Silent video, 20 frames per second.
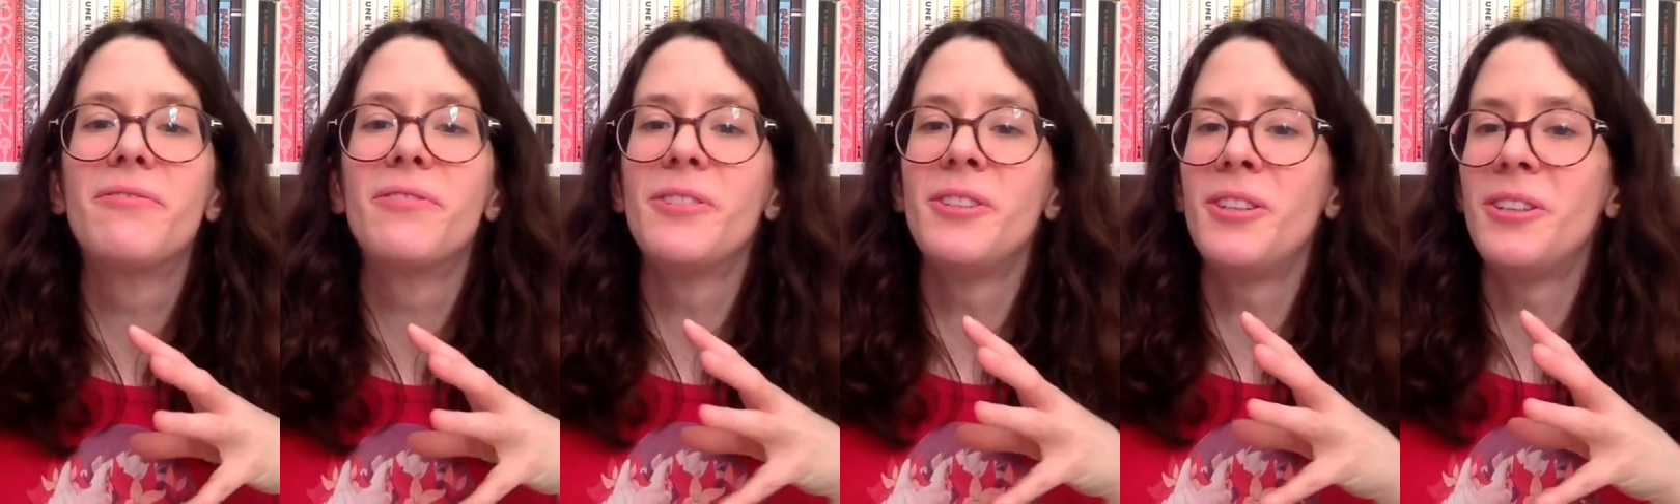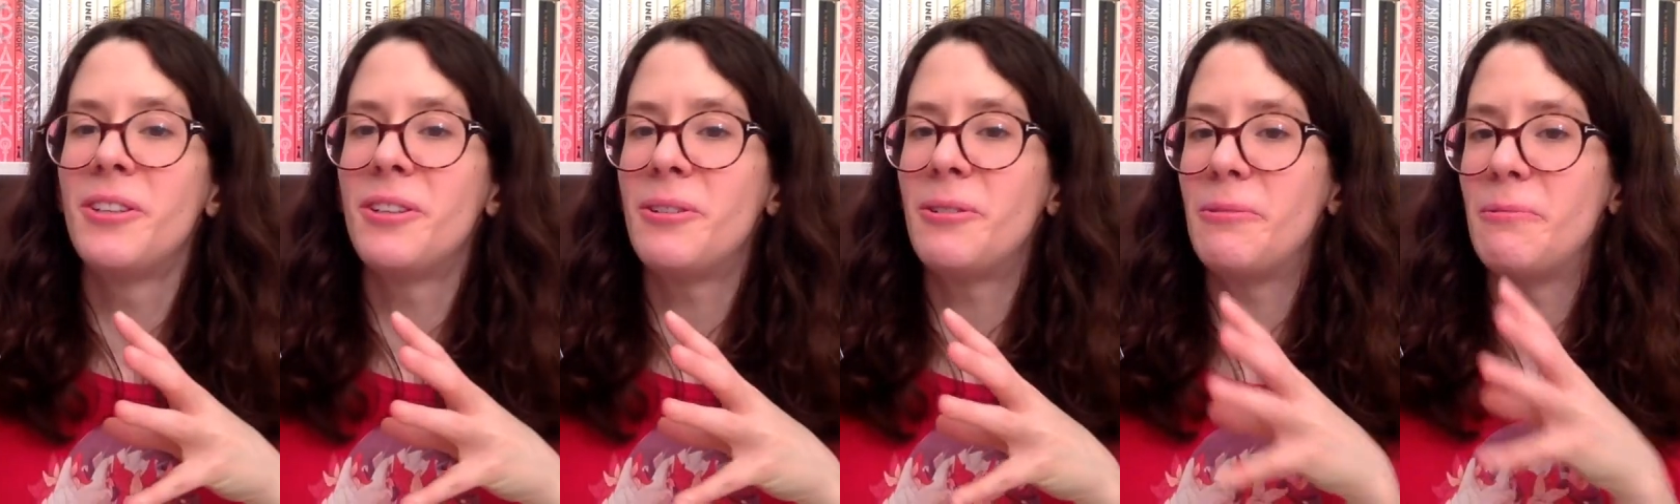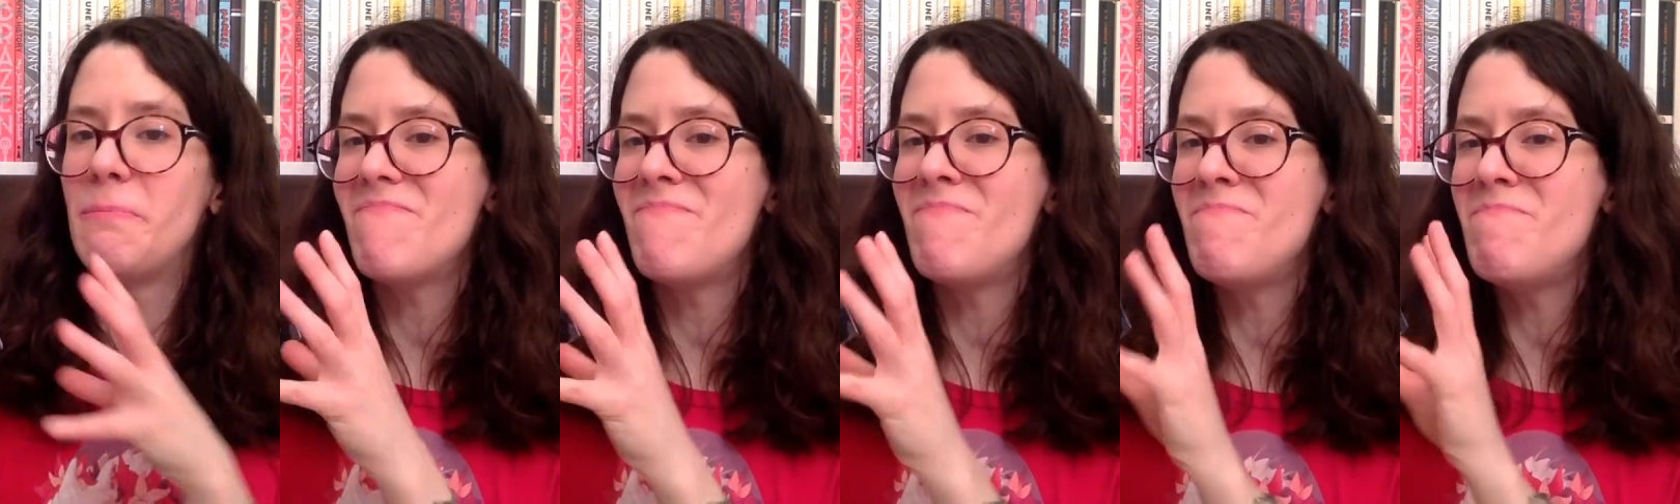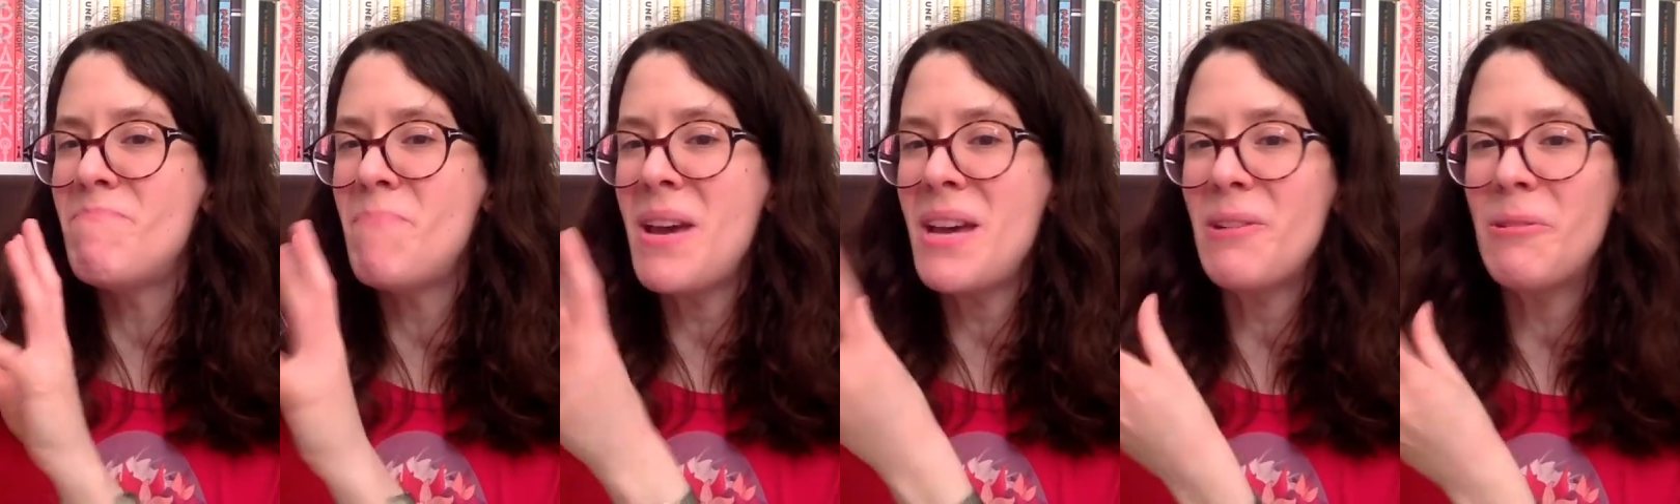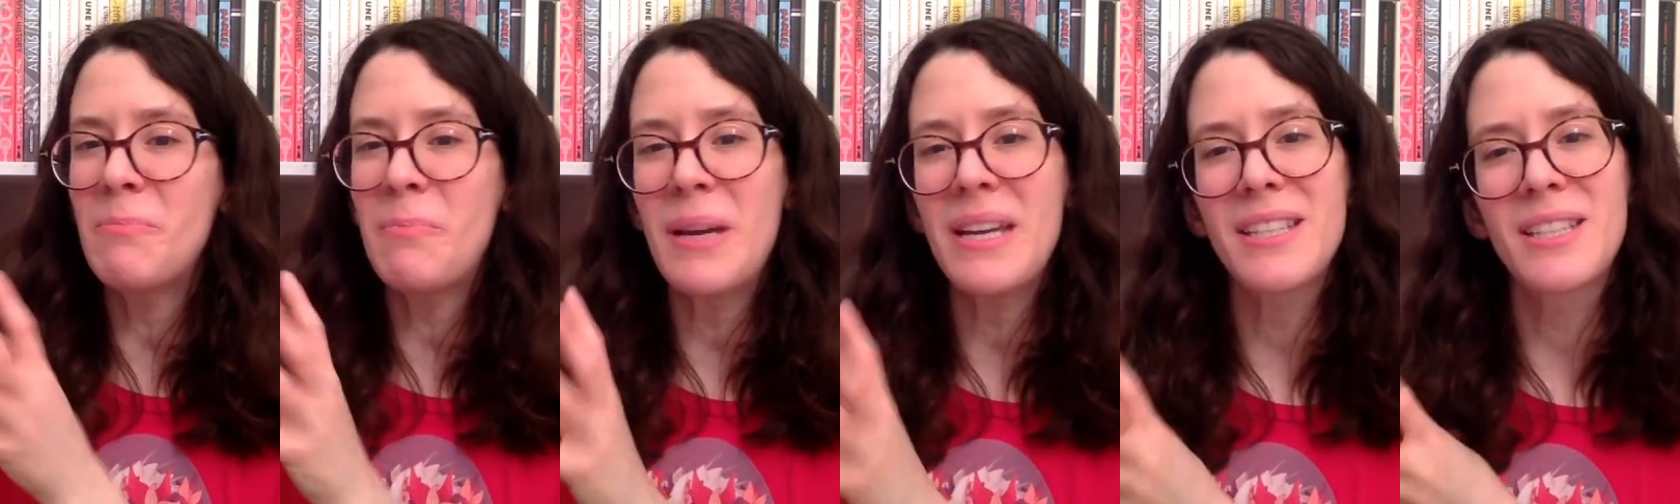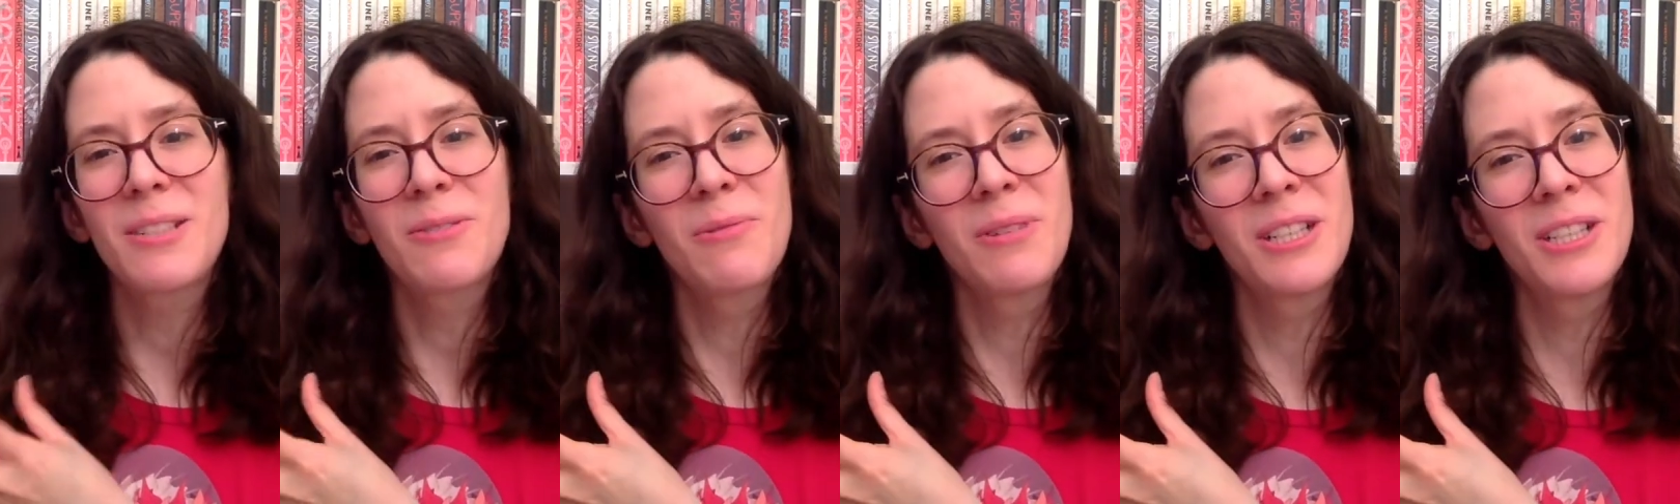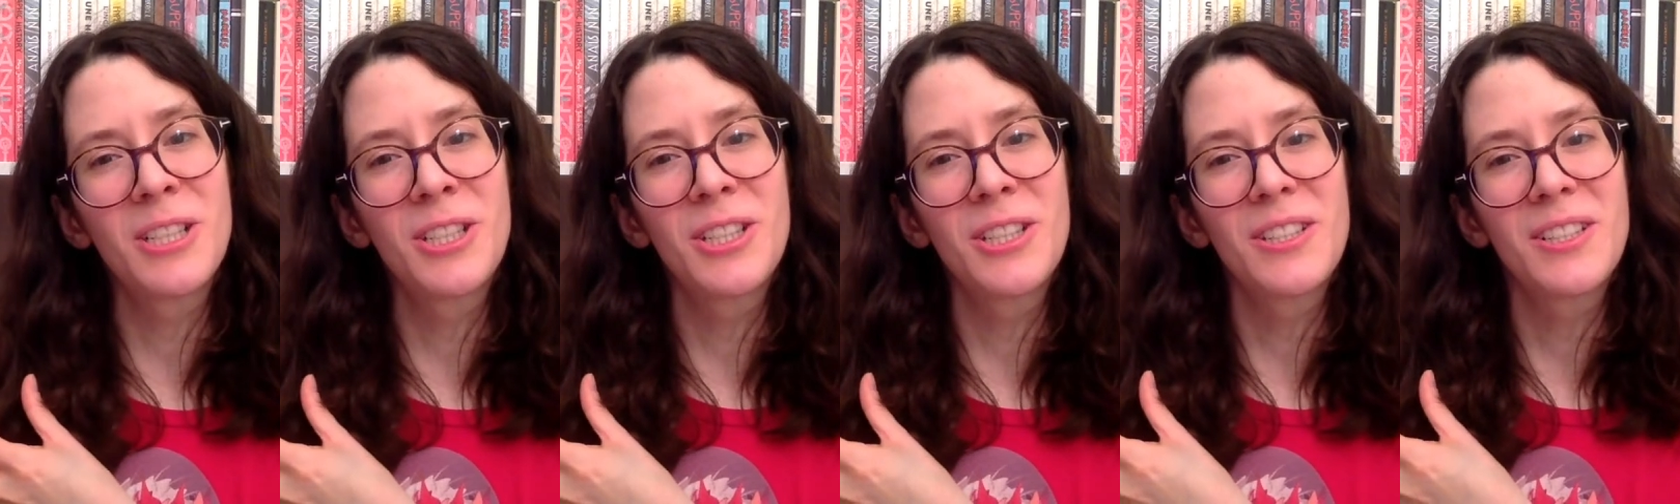you know, male-based
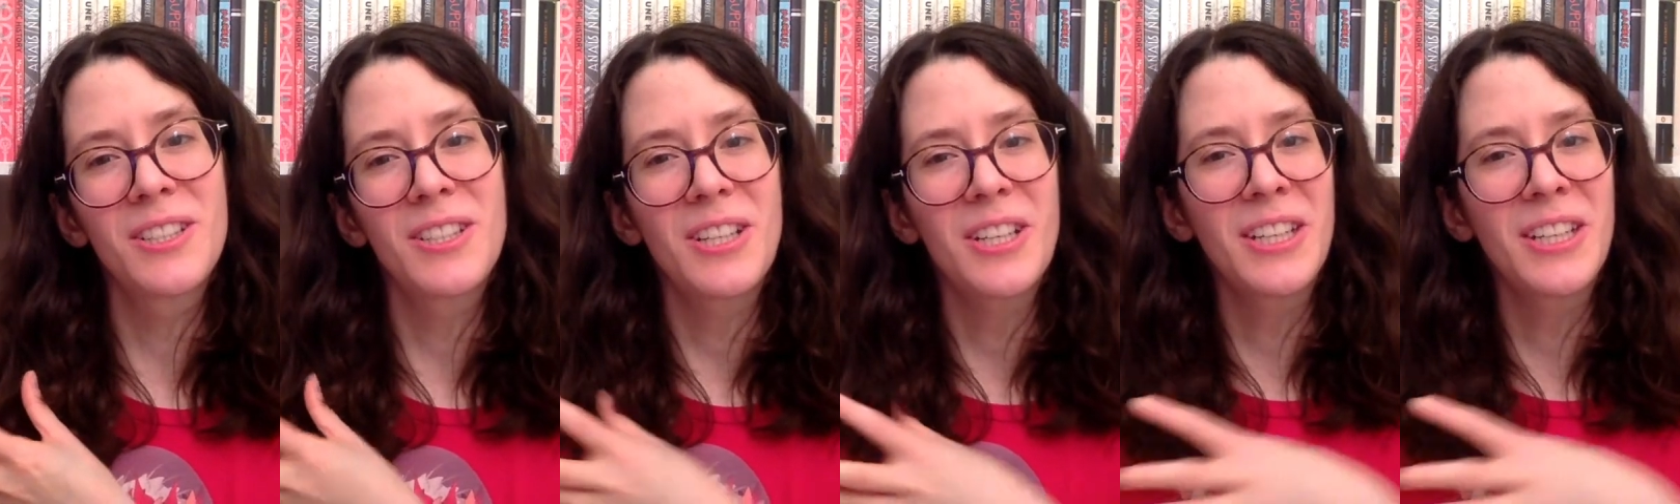religions